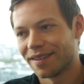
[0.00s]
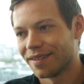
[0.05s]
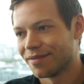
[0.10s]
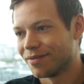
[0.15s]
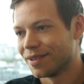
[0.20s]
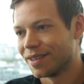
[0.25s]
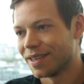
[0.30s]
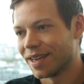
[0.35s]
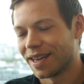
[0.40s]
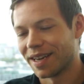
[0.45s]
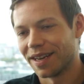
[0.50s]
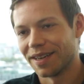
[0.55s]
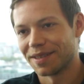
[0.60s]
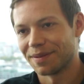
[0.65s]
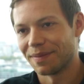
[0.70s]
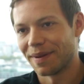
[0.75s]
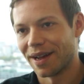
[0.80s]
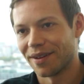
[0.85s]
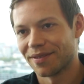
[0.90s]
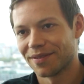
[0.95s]

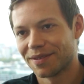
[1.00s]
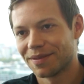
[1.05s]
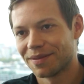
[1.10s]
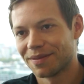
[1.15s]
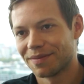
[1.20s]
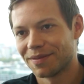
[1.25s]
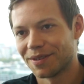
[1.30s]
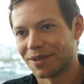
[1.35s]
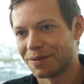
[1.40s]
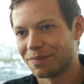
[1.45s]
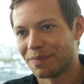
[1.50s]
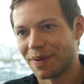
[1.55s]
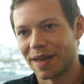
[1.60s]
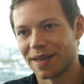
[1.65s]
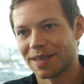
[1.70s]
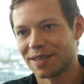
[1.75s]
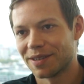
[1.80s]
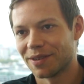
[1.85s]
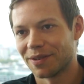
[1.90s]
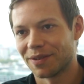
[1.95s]
ridiculous amounts just
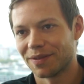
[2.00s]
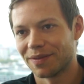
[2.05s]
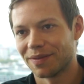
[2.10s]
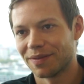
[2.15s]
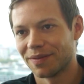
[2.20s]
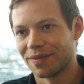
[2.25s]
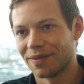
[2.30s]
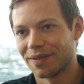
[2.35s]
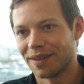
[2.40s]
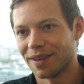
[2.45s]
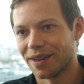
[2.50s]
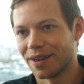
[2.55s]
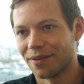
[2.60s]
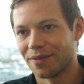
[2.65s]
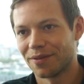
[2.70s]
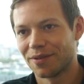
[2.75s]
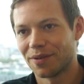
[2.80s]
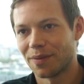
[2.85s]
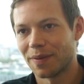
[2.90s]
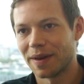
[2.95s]
based on you
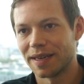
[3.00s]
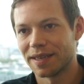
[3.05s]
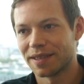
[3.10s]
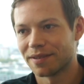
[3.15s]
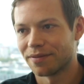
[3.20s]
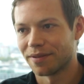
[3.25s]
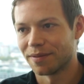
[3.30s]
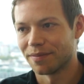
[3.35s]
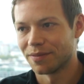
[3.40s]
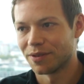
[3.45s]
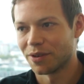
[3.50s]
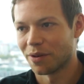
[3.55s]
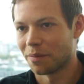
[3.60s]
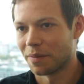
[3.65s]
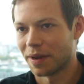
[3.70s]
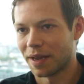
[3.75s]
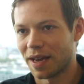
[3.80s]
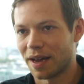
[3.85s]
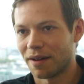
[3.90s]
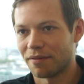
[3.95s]
know tweets from
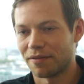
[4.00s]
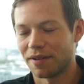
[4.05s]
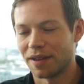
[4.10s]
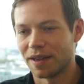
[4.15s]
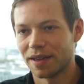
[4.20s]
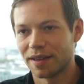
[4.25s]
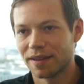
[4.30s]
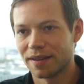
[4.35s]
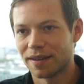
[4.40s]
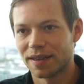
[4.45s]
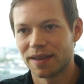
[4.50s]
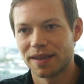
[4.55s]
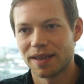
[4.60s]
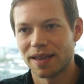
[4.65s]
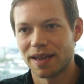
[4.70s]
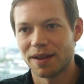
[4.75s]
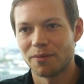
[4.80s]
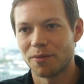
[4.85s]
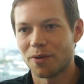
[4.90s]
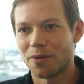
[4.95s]
John McAfee.
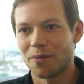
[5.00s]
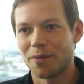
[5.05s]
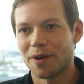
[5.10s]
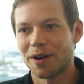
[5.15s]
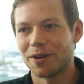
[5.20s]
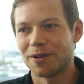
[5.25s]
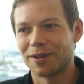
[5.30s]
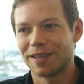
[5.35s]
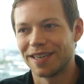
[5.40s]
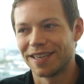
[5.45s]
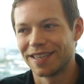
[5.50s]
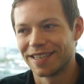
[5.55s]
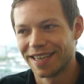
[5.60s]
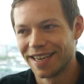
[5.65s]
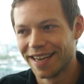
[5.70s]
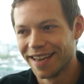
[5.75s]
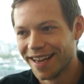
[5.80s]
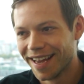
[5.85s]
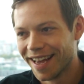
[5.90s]
In what world is?